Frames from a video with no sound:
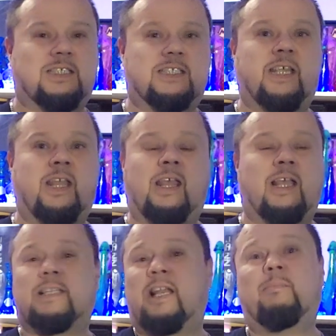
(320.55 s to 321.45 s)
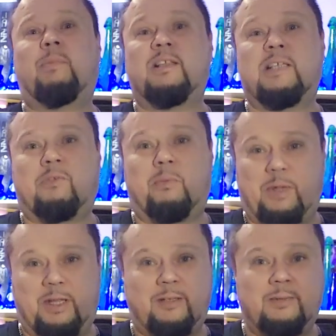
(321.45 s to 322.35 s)
singing as anybody's ever
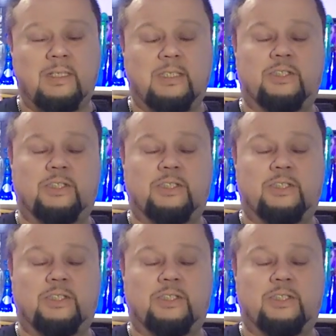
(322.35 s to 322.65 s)
been.